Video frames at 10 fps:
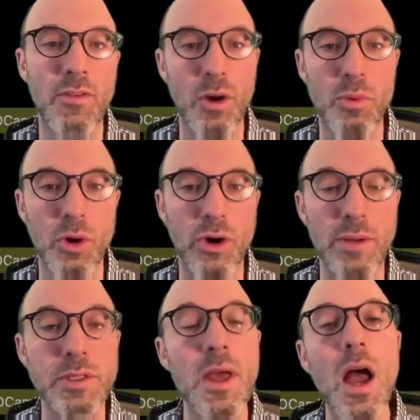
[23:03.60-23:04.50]
our
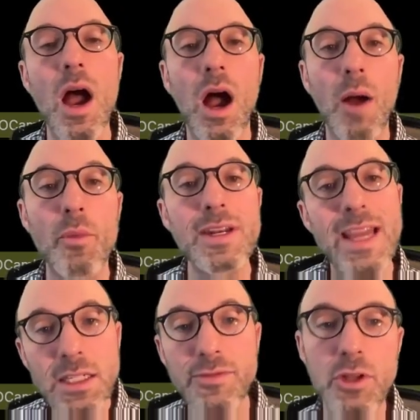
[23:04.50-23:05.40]
programs.
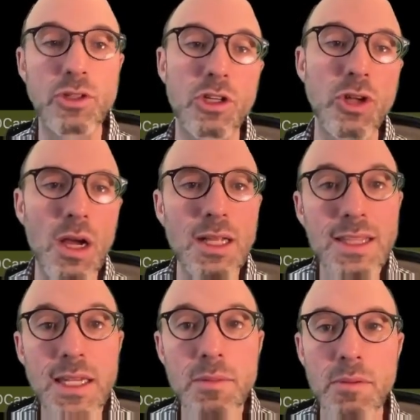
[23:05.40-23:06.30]
Next video is going to talk a
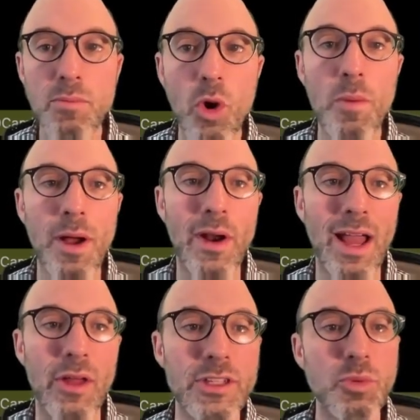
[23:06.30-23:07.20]
little bit more about
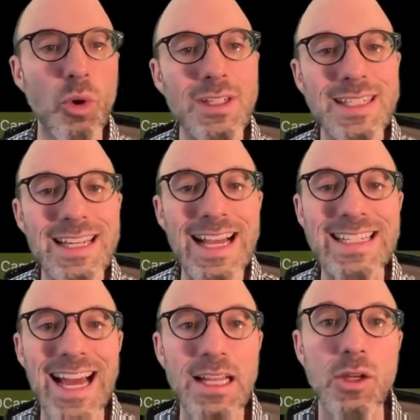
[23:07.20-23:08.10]
how this works and
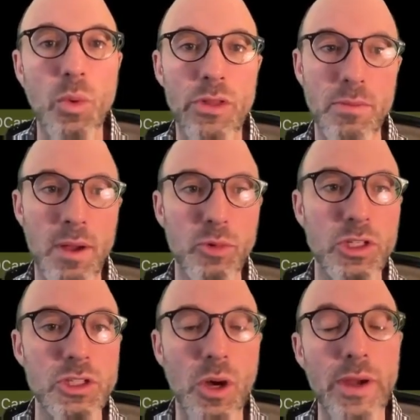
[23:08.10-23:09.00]
exactly where the memory
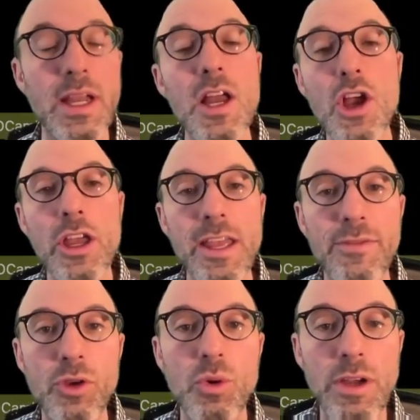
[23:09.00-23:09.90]
is going. If
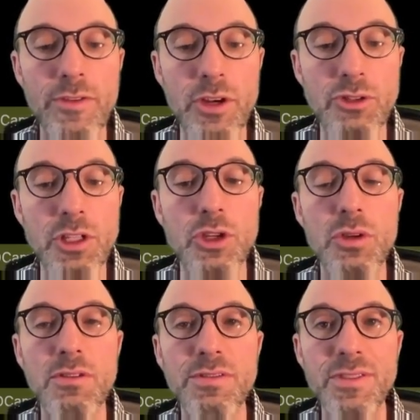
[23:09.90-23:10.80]
you're interested, you
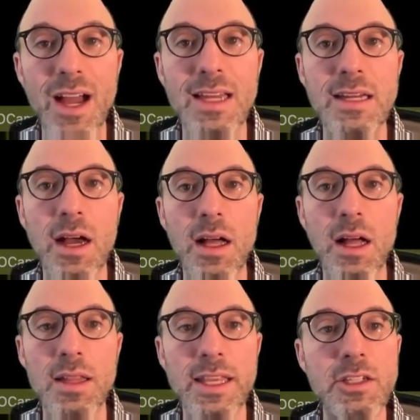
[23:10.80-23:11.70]
can find
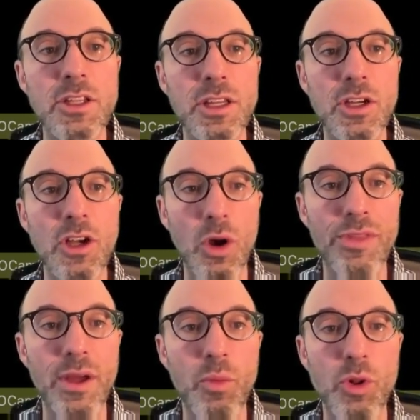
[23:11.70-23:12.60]
a link to the code
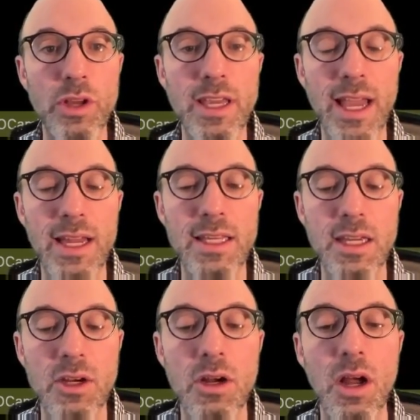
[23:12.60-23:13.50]
that we're looking at
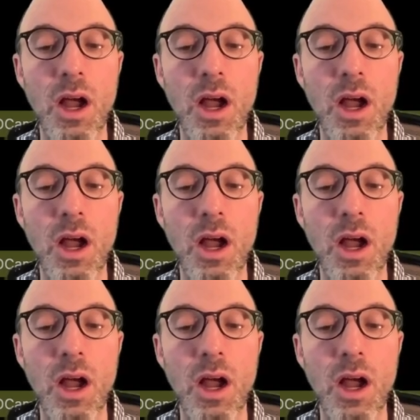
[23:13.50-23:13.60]
here,